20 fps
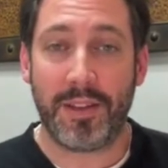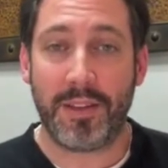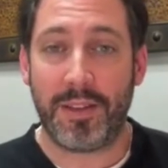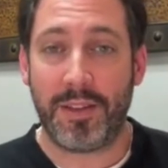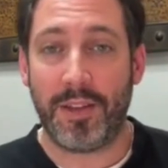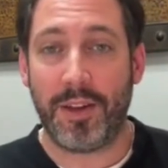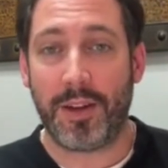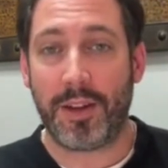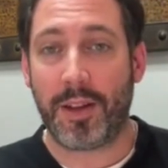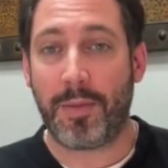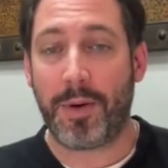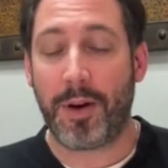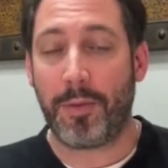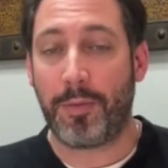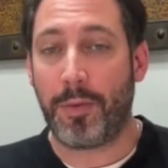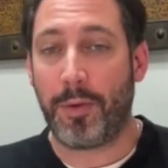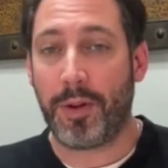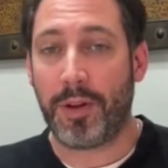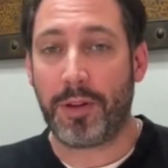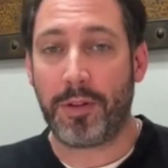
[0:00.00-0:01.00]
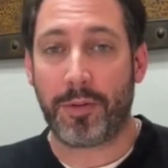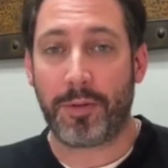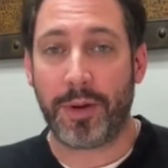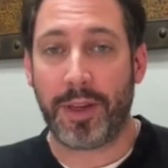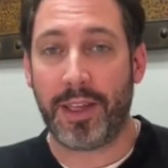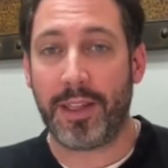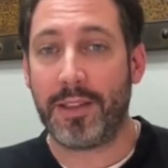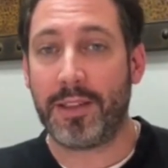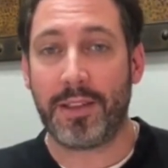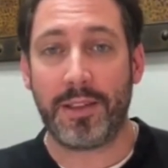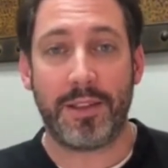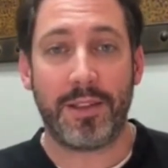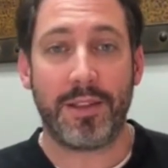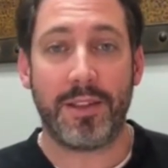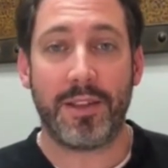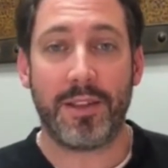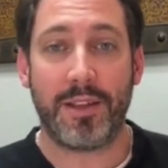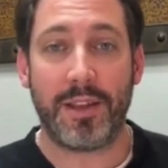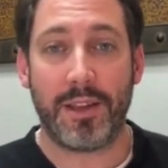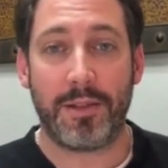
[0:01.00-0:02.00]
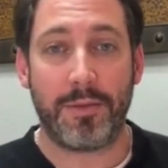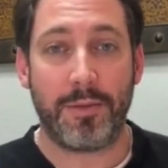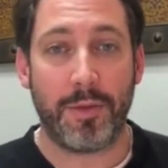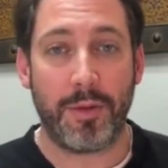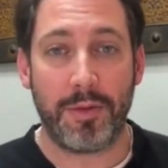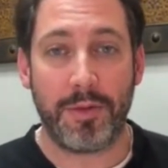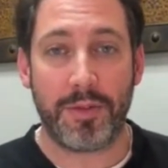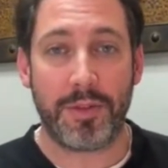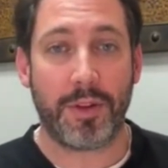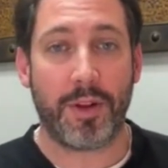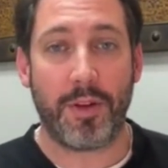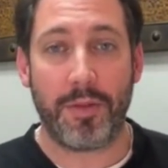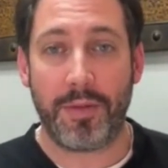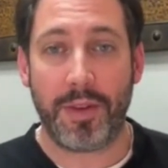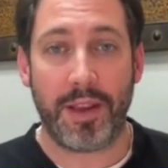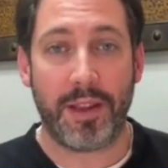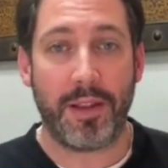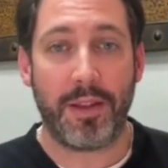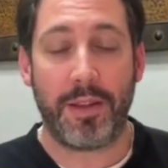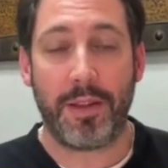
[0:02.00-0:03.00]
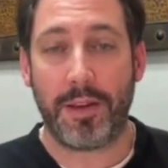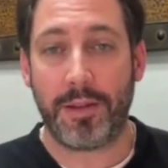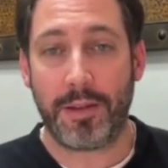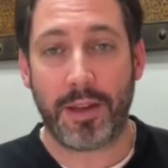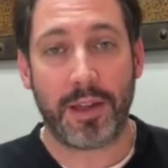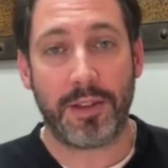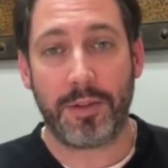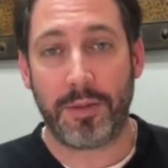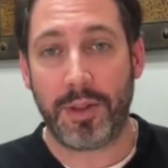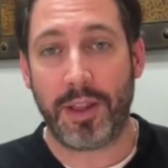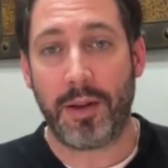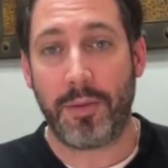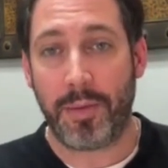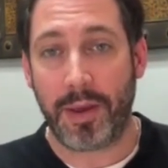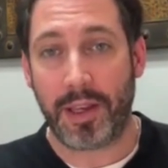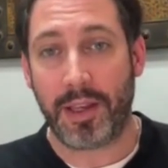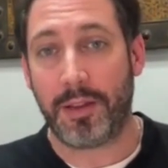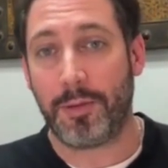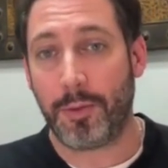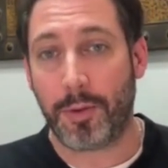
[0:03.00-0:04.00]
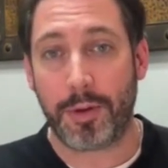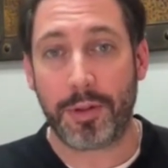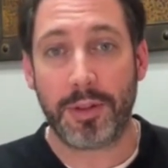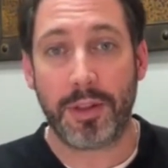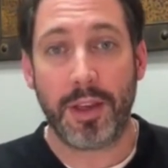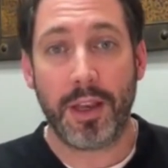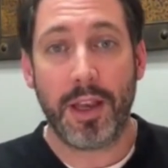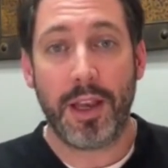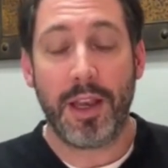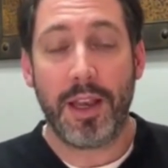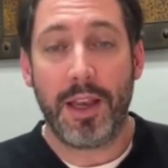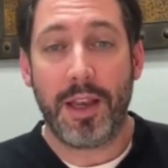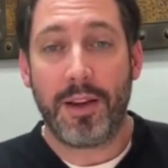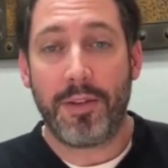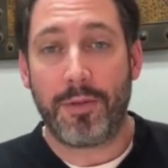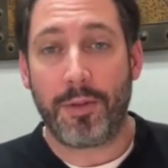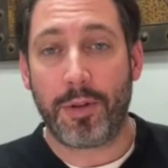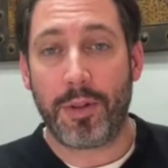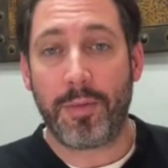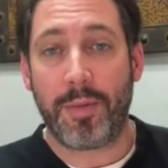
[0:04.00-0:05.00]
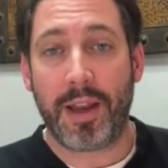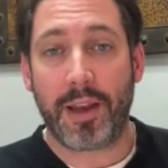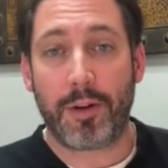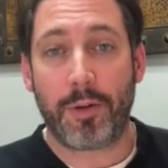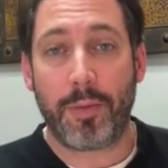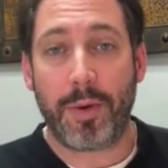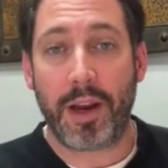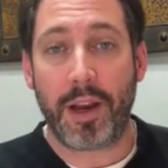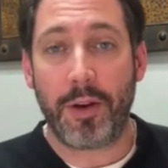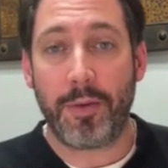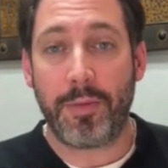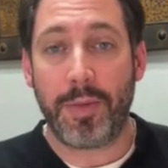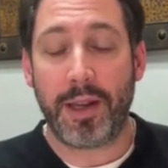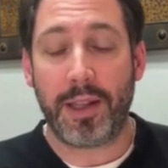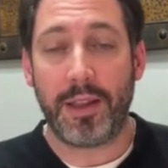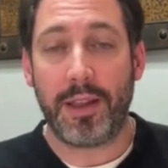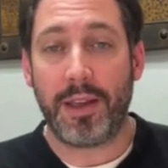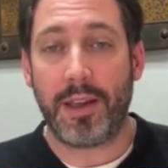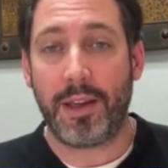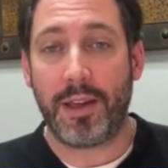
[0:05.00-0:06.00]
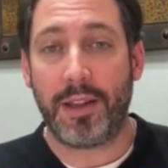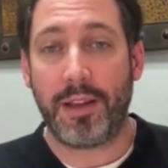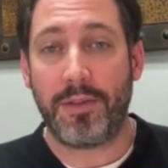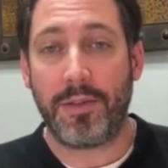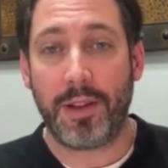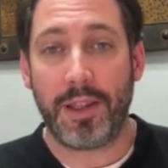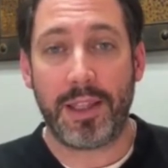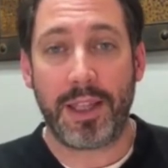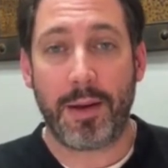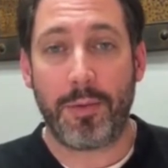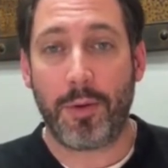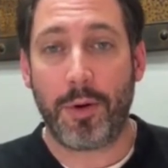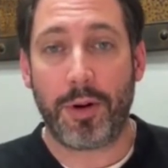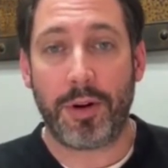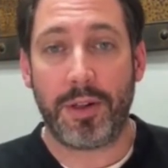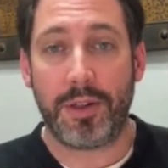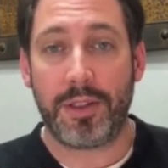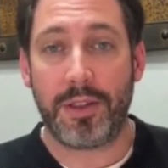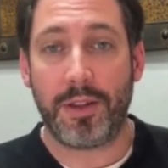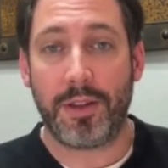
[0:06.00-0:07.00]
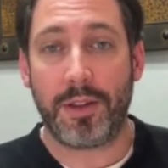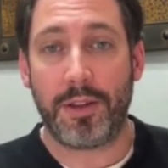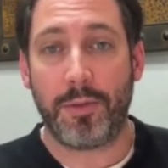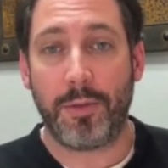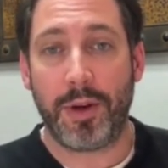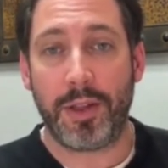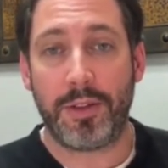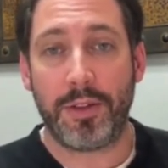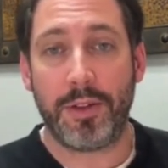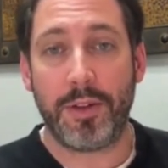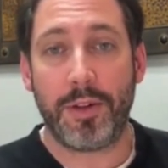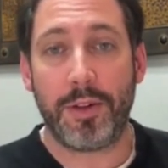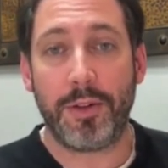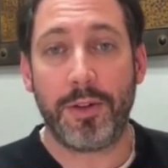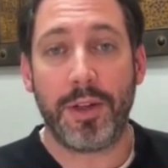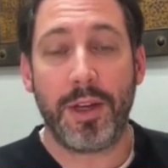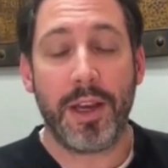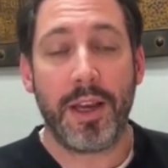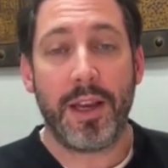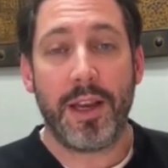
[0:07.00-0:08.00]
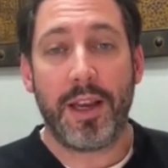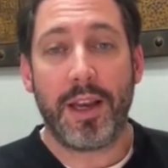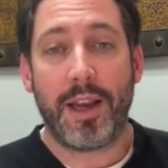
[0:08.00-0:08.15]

It's not about putting chlorine, and that will solve anything. Actually, that'll make it worse for the microbiome, but definitely tap water is not the way to go.